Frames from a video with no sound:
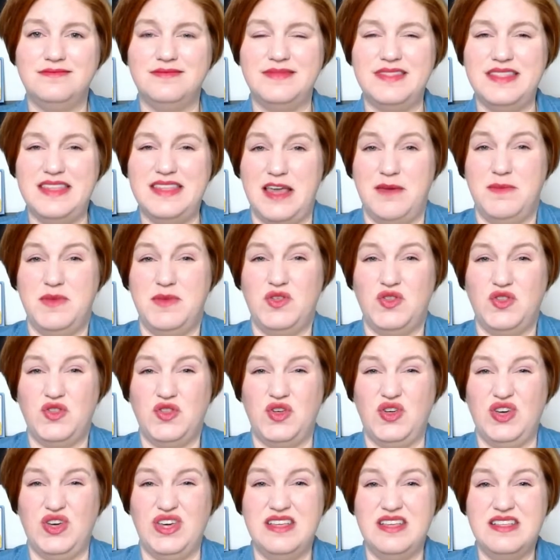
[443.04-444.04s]

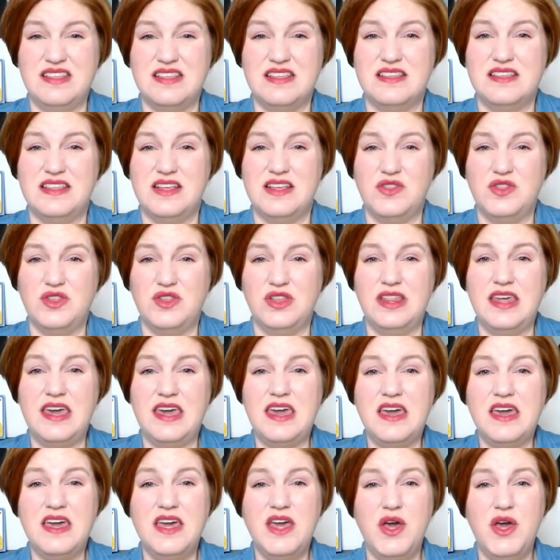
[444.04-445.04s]
damaged goods,
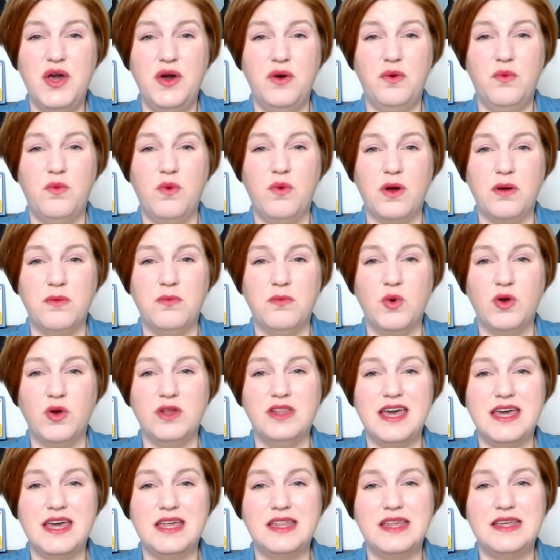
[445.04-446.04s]
essentially, were more
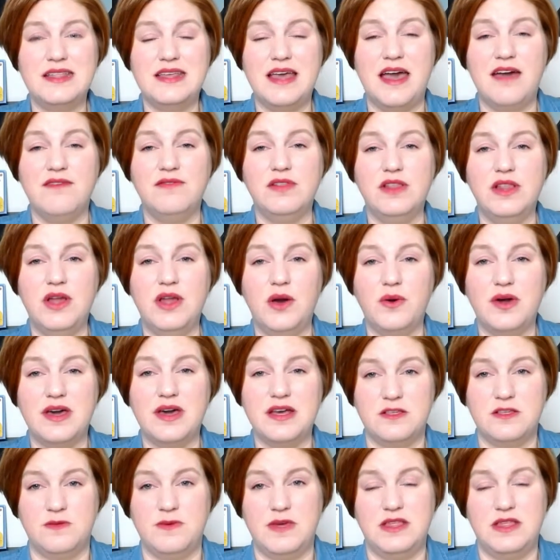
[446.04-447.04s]
likely to have lower
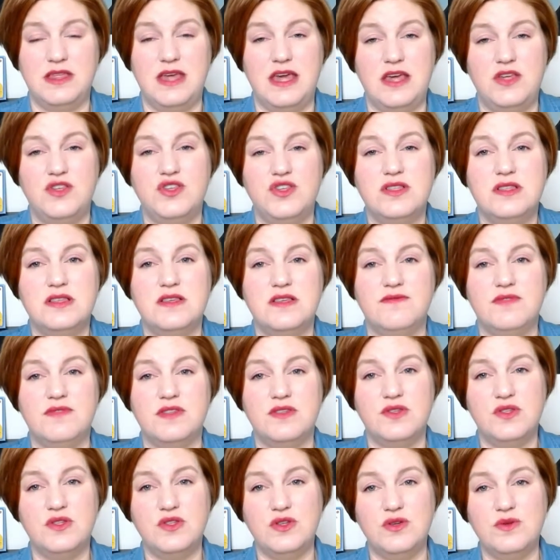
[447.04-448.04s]
expectations of the
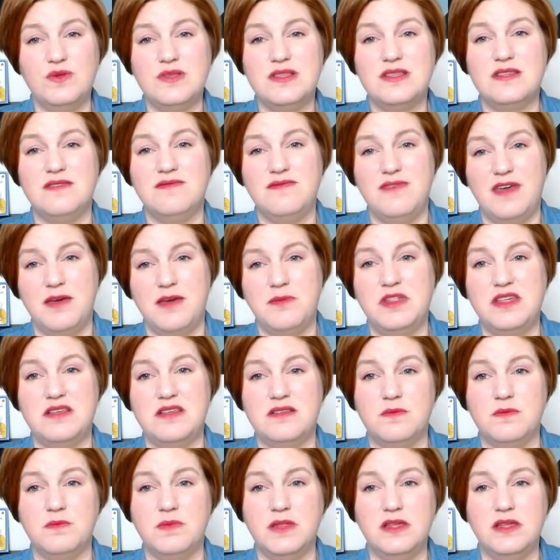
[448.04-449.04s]
students' and
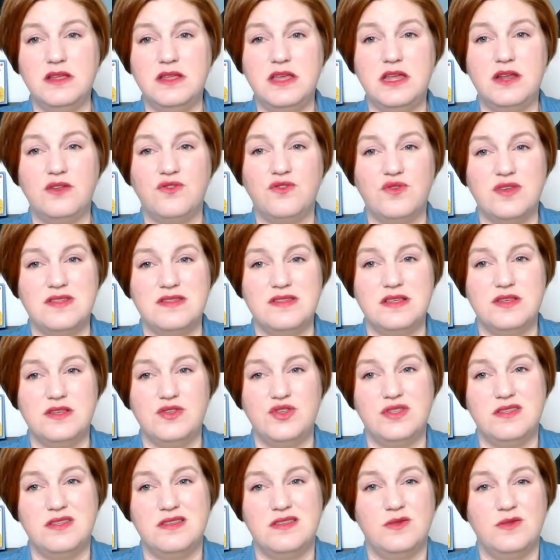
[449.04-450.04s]
families' ability to
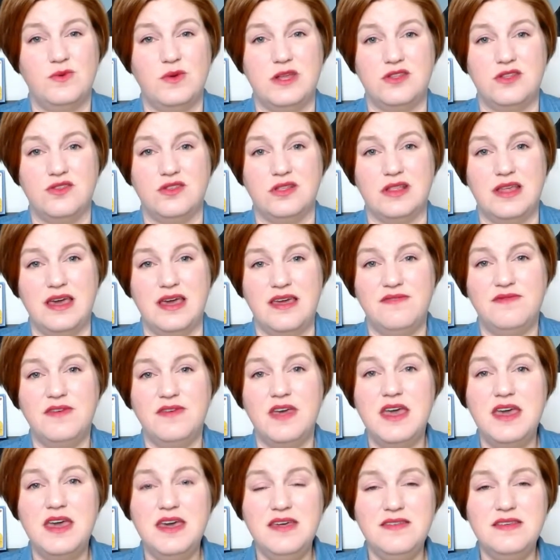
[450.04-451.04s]
transition to Swedish life.
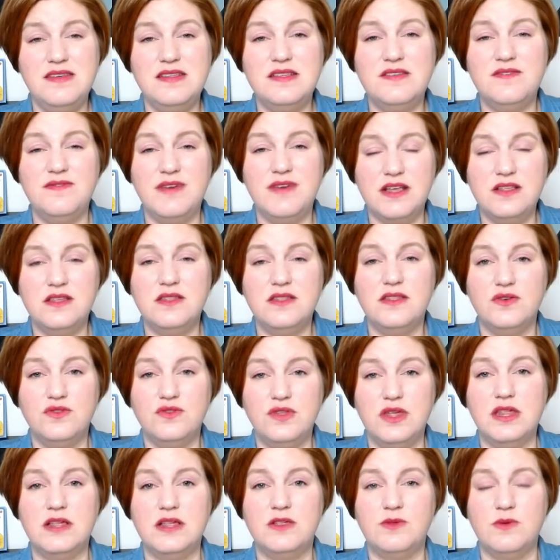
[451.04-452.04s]
This affected their
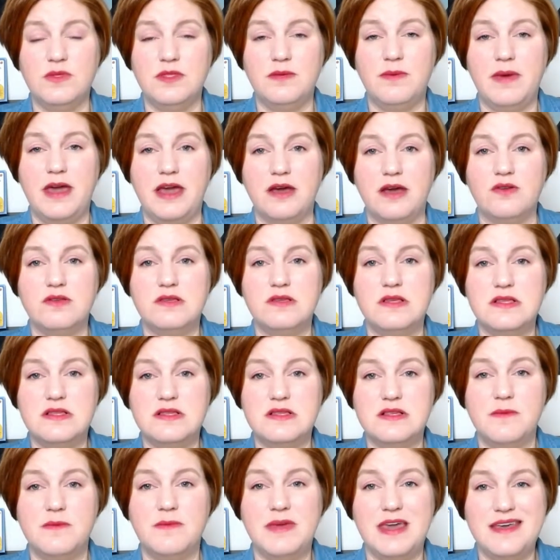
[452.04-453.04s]
dealings with the parents in
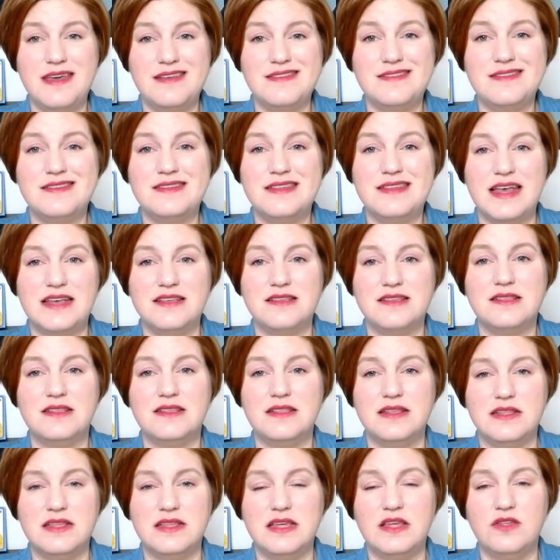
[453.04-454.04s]
some cases, as
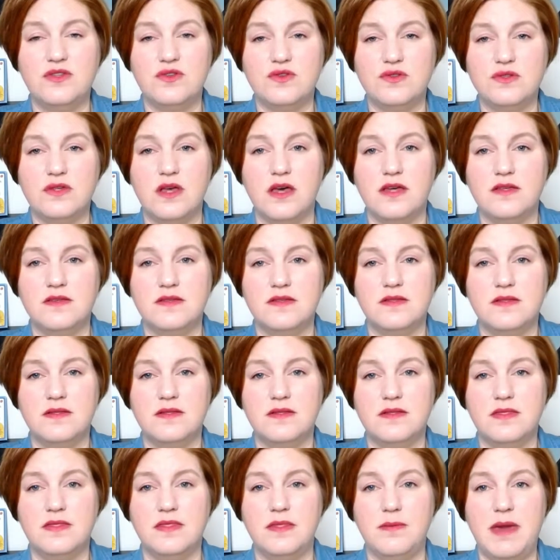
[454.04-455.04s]
the teacher saw
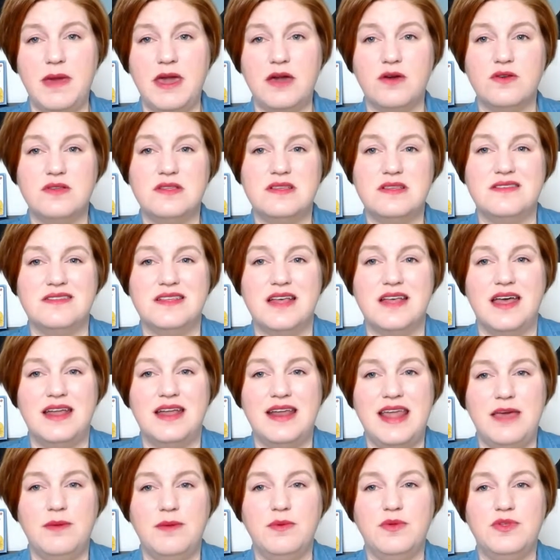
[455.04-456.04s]
the parents as
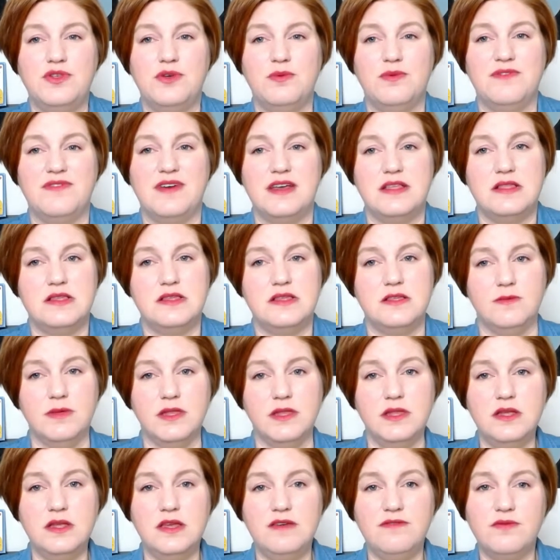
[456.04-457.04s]
unable to provide
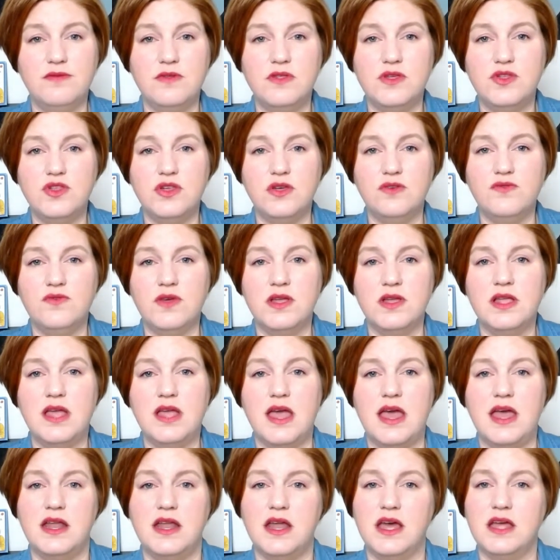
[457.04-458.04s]
stability for the children
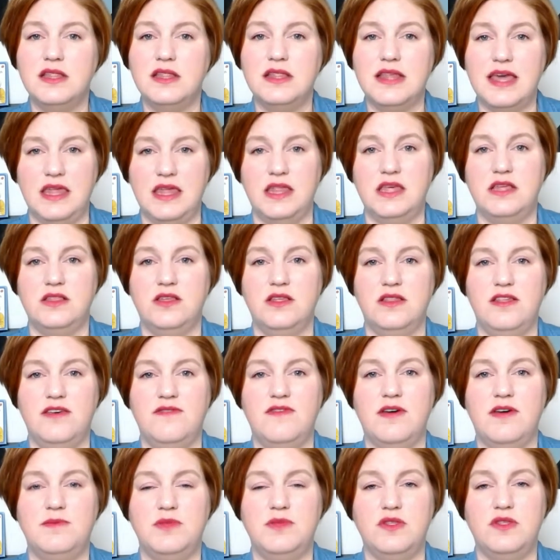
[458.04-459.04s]
and unlikely to
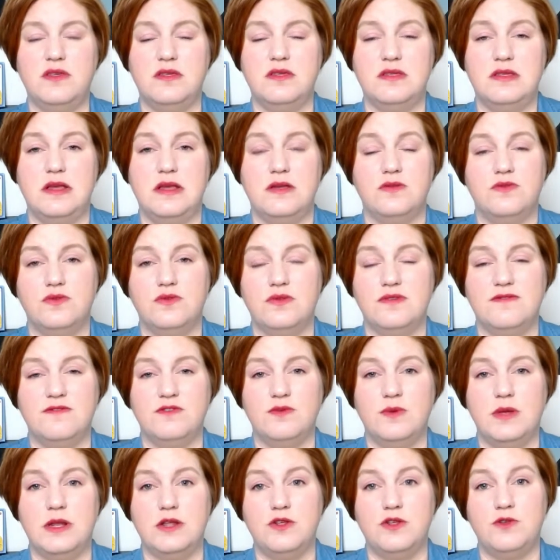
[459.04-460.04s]
live up to the standards of
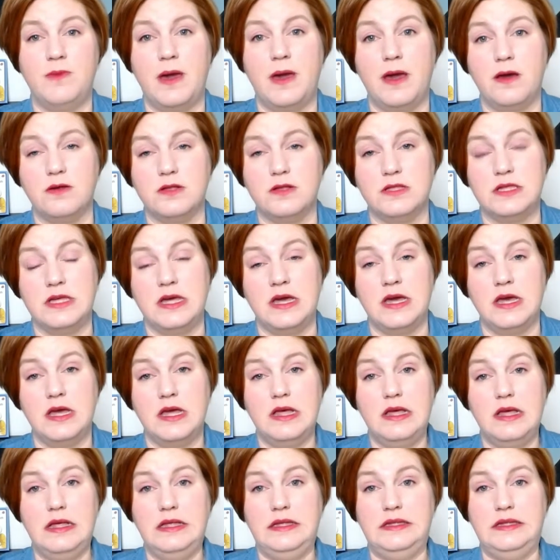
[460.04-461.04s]
Swedish parenting.
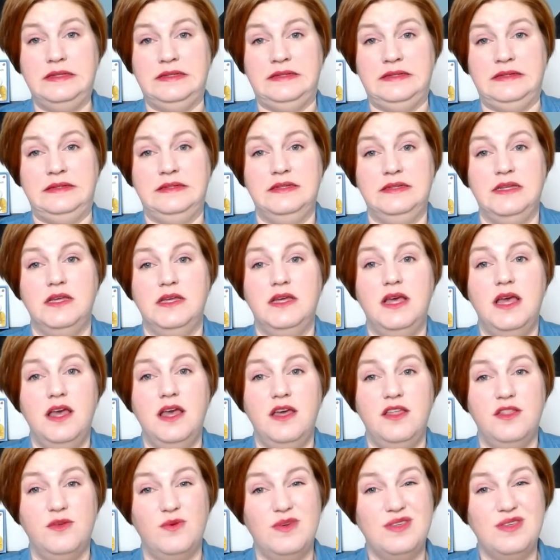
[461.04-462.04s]

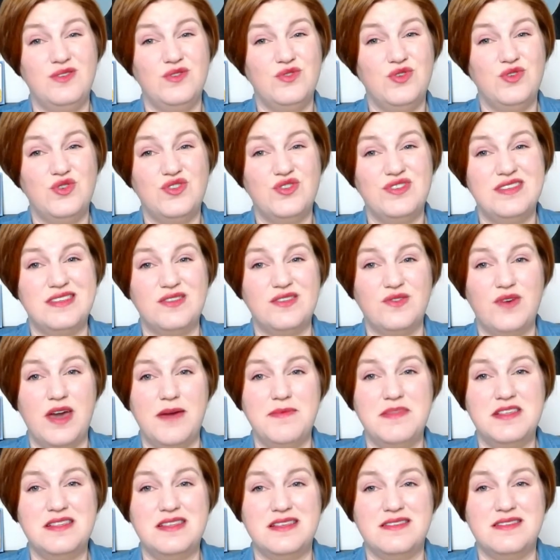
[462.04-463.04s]
The researchers
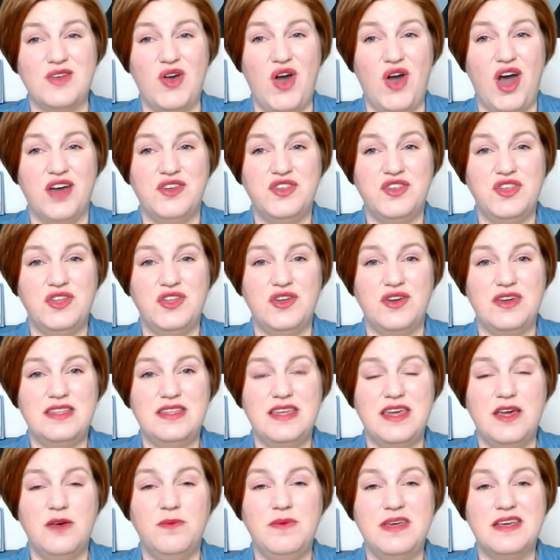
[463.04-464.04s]
describe this as a cautionary
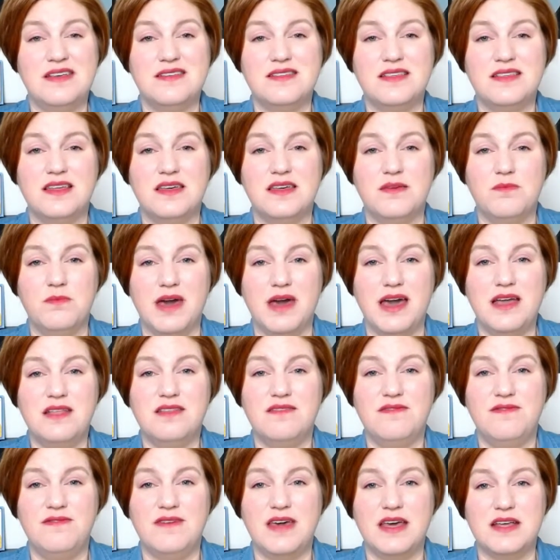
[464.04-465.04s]
tale because the combined
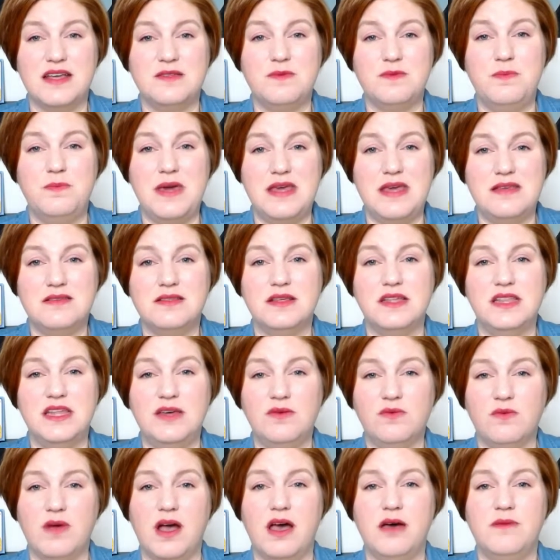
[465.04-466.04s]
effects basically
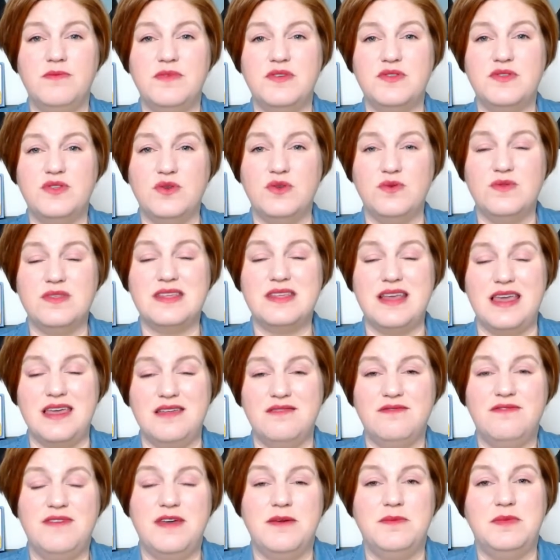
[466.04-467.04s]
rob the students
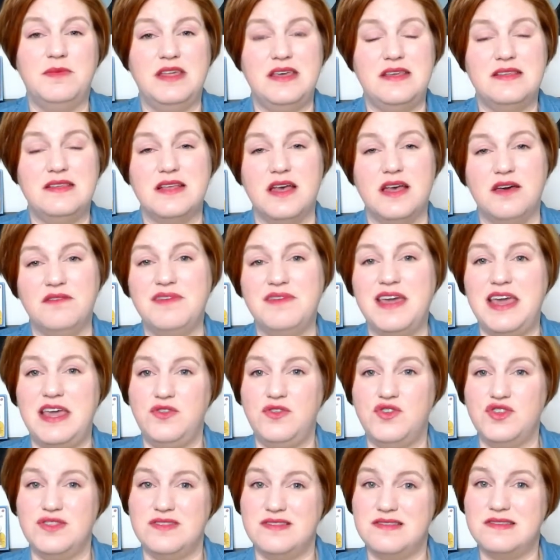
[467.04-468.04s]
and families of
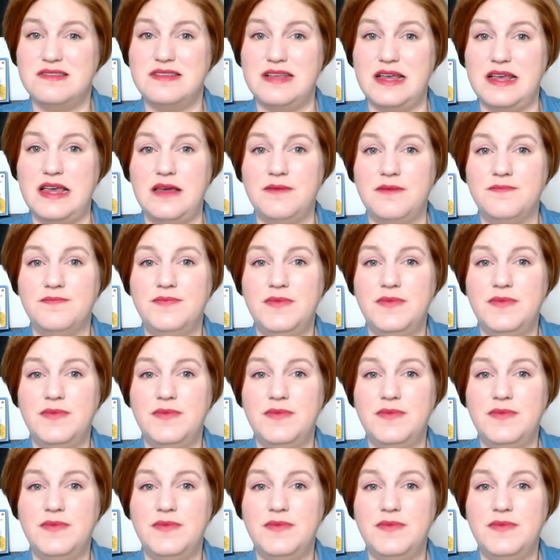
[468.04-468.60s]
agency.